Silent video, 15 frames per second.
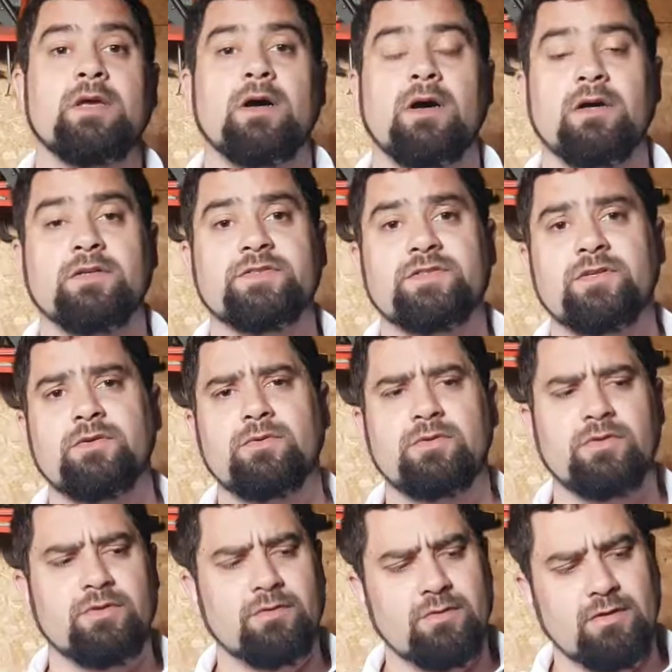Also,
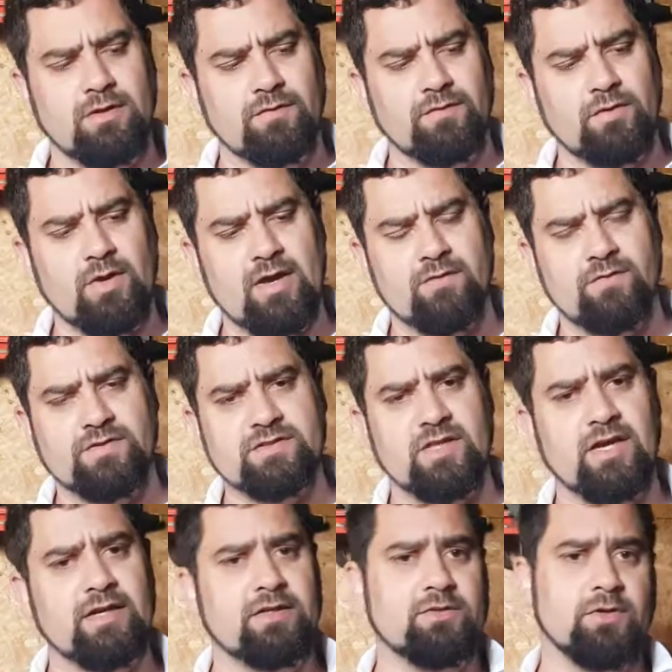if you have a
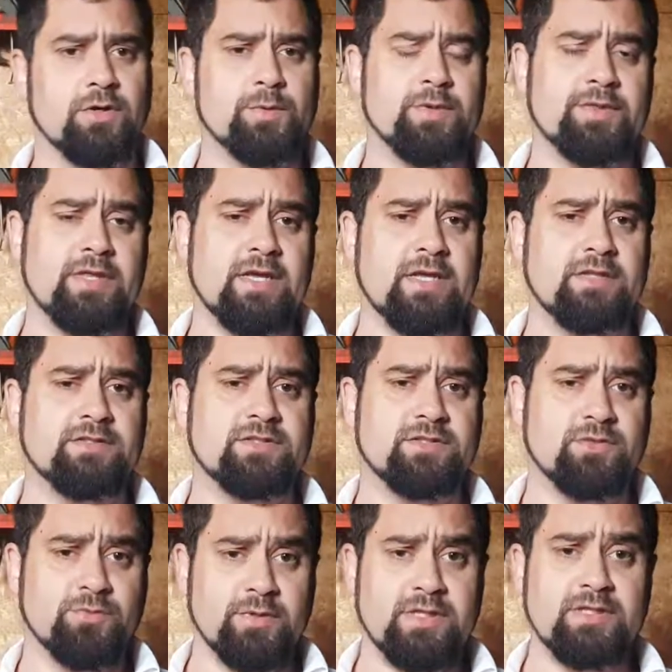sliding door with a
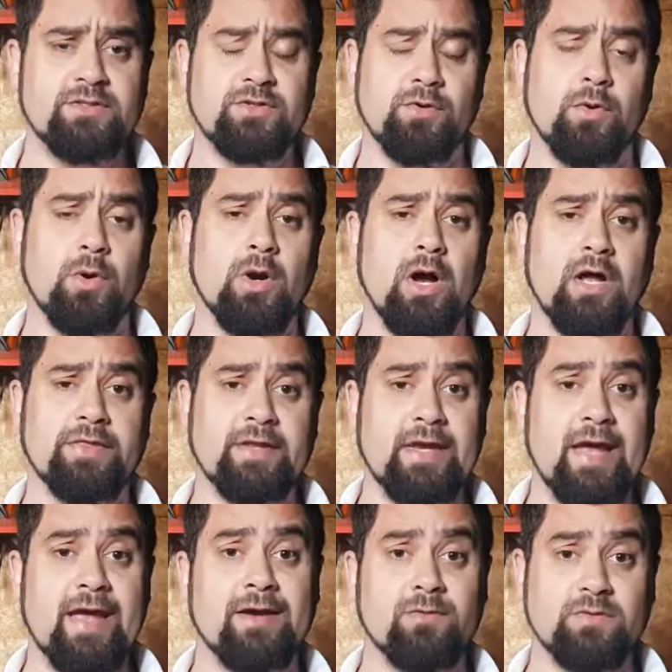screen door on the
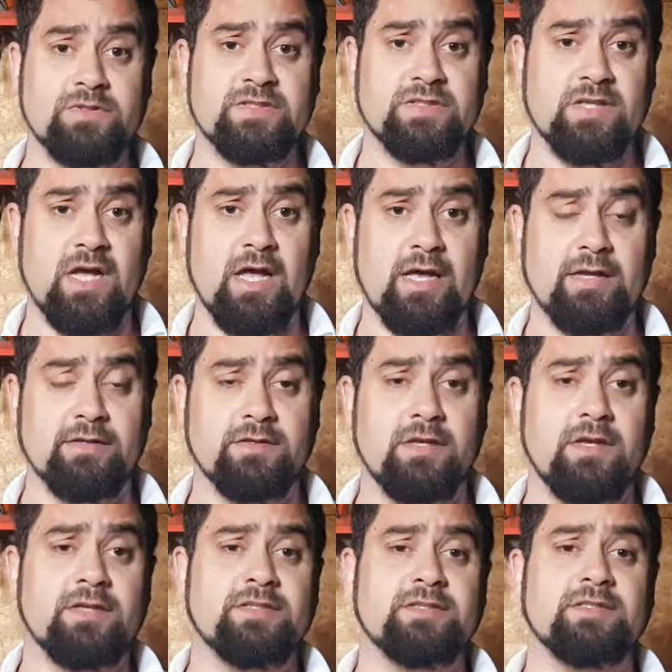outside,
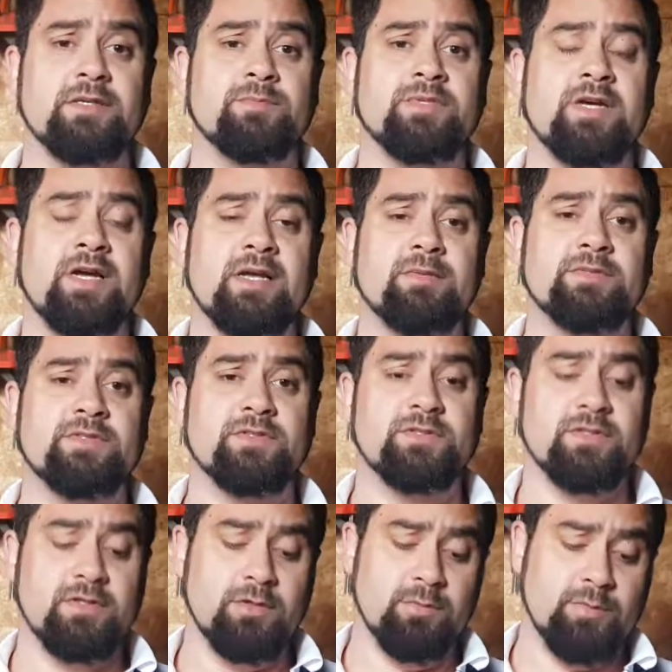sometimes those
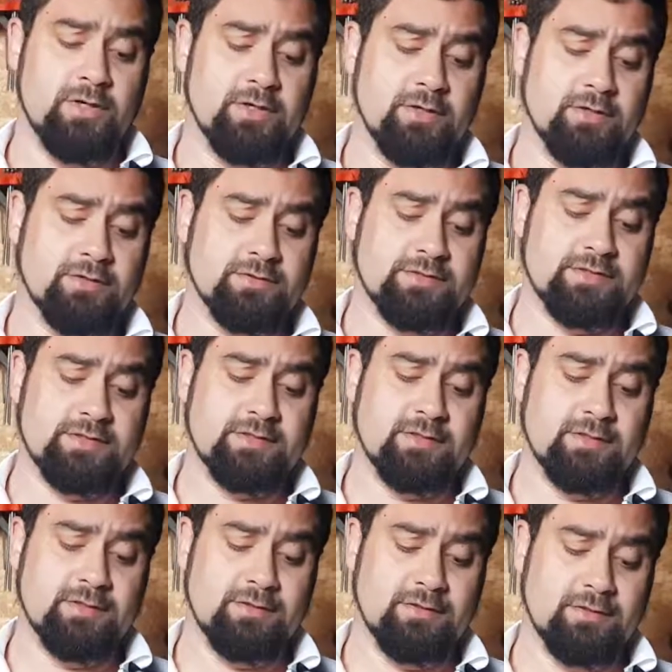little buggers,
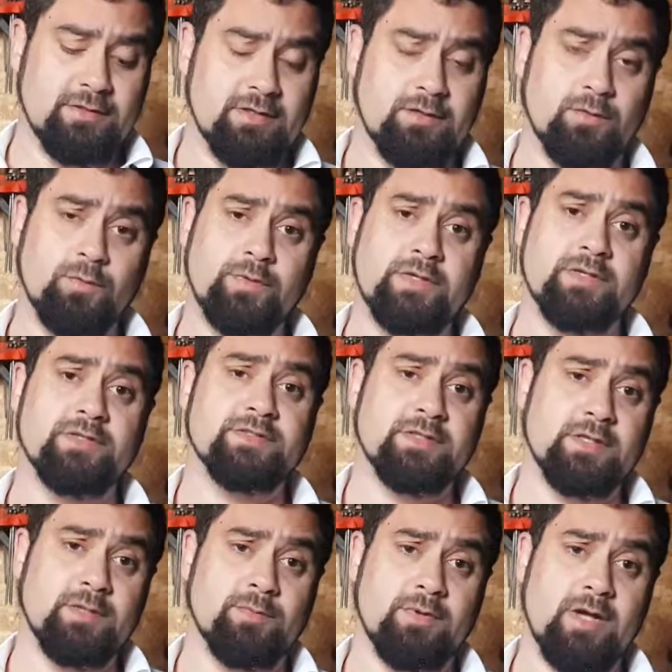the little wheels
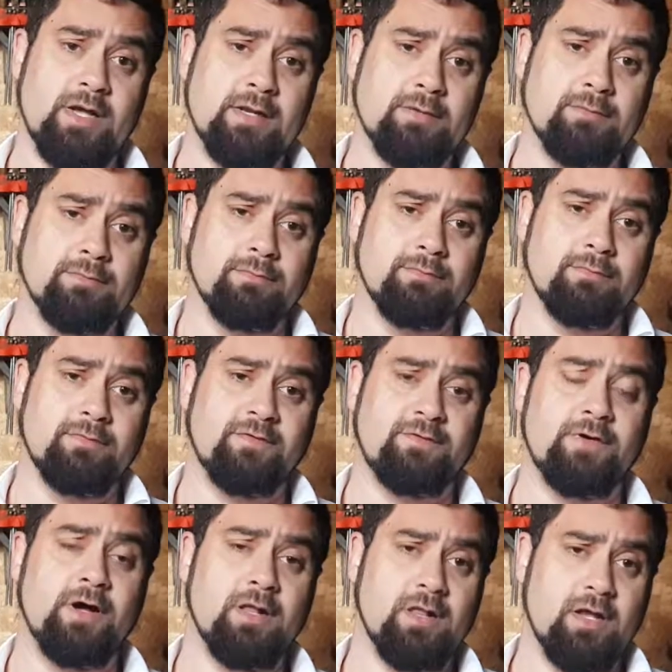on the bottom,
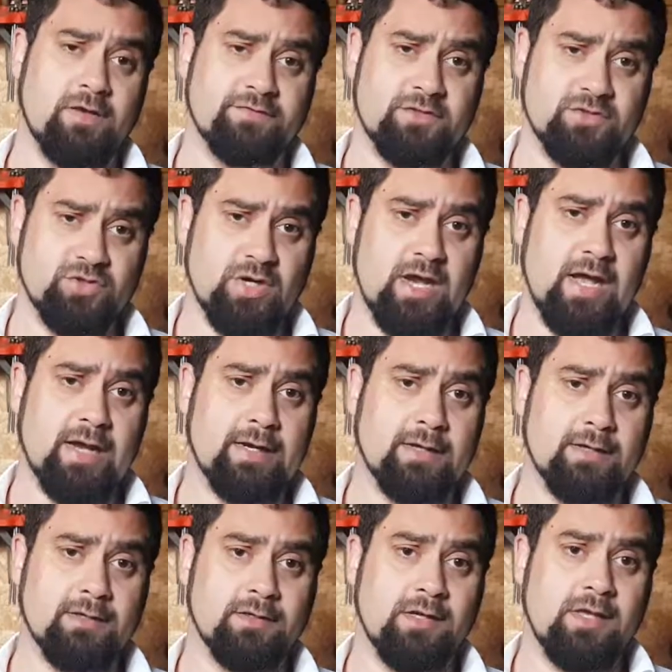fall off the track.
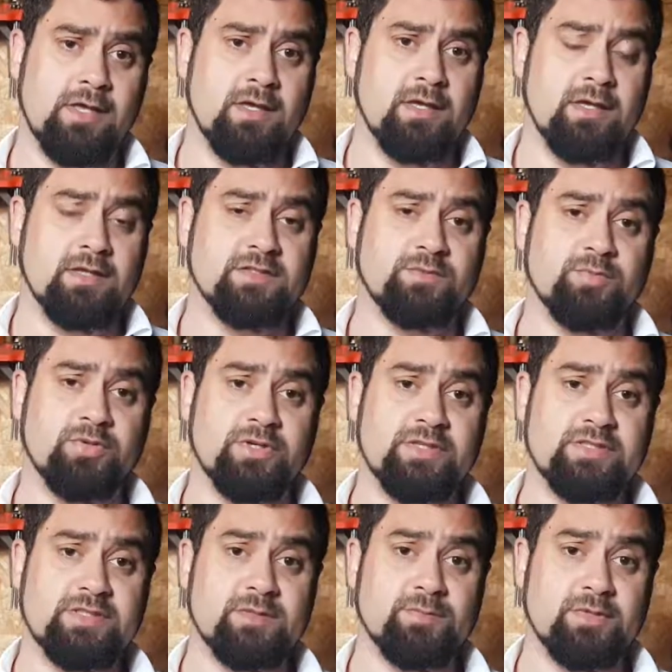It's pretty
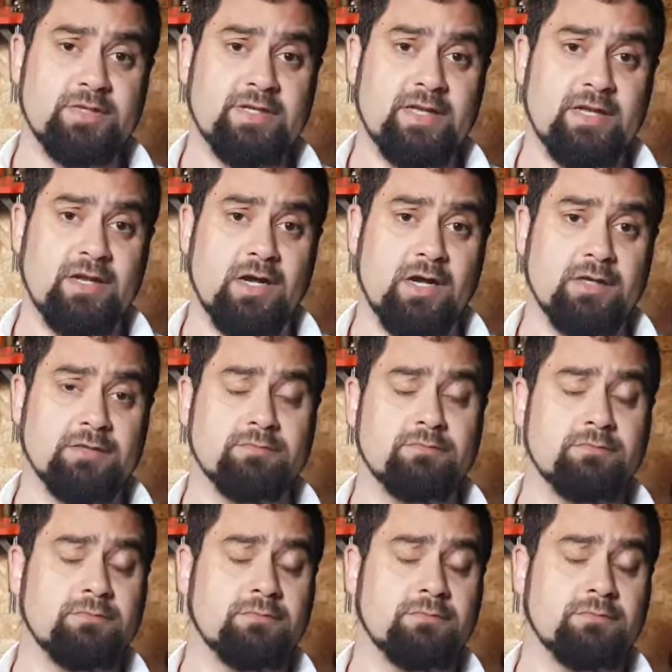simple to get on.